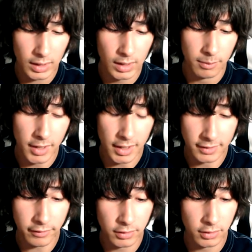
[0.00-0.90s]
But yeah,
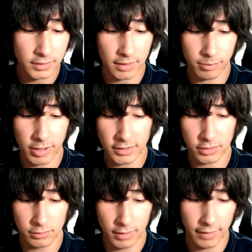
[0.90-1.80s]
definitely looks like a present
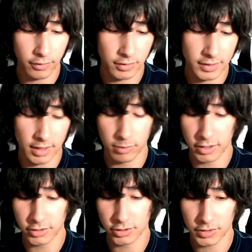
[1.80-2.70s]
you get for a
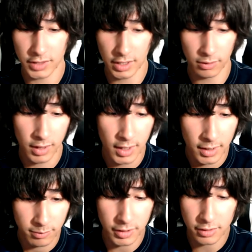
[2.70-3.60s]
celebration, so
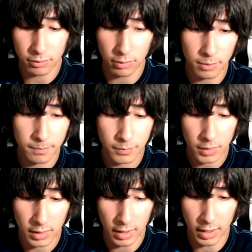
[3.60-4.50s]
pretty cool.
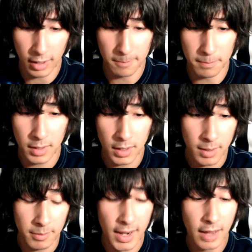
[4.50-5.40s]
Um,
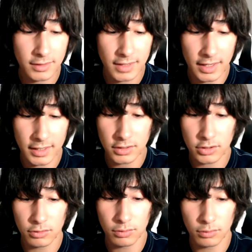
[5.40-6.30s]
but now let's get
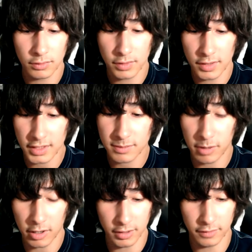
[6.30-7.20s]
into this
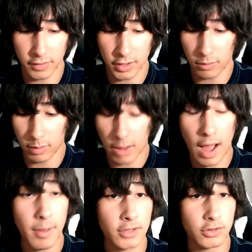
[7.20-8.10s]
part of the video where
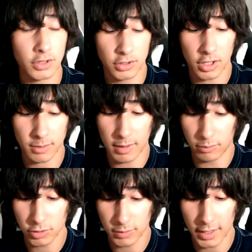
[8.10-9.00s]
I'm actually going to talk about
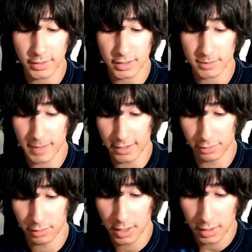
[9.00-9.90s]
which one I think is
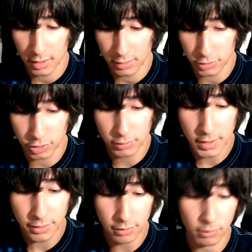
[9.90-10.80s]
better,
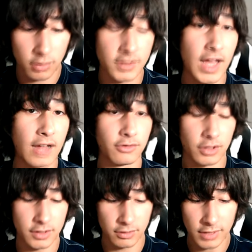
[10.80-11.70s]
Judith or Sandra.
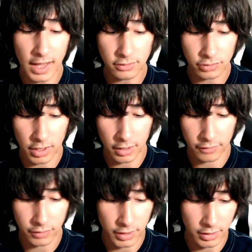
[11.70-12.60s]
So Sandra, if
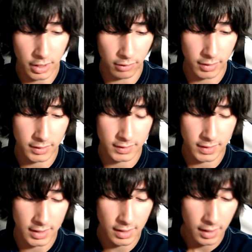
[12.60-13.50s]
you didn't know, is
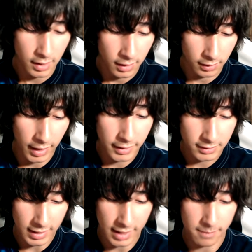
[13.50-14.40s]
the light
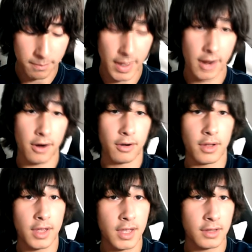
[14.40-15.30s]
type bear
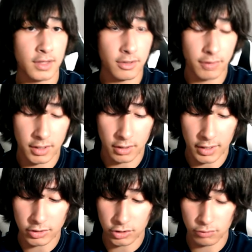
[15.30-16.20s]
in Nier
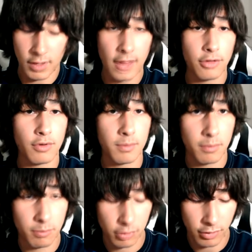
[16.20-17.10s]
Reincarnation you get through
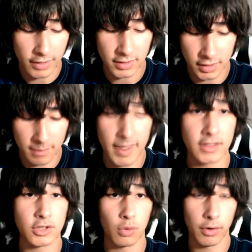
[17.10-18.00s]
progressing in the main
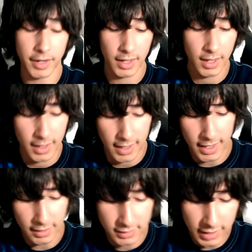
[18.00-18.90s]
story.
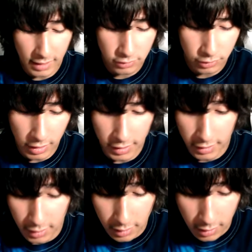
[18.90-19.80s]
And Sandra,
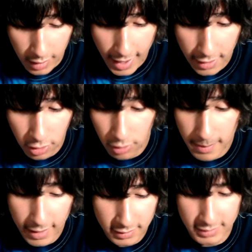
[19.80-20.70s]
at her
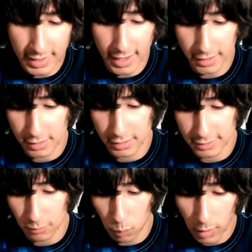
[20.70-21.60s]
max stat, is
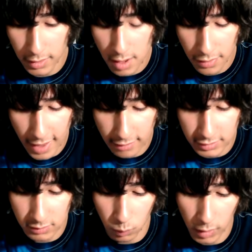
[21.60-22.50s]

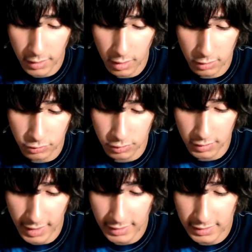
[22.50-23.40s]

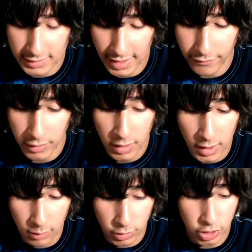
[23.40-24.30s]
1,197,
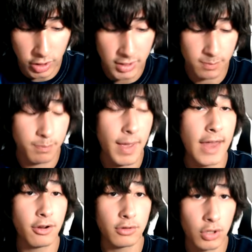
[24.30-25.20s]
which is
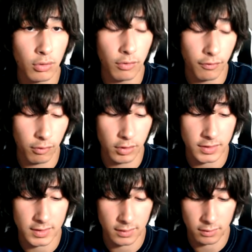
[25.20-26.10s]
better total
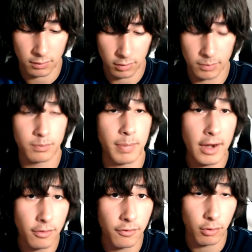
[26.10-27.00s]
force or
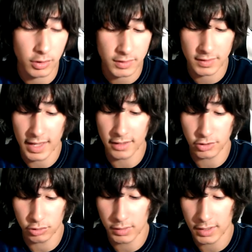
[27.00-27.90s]
better force than
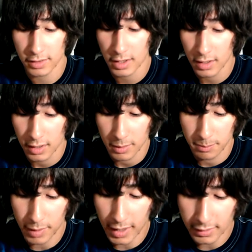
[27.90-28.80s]
Judith.
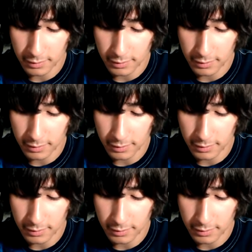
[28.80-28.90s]
But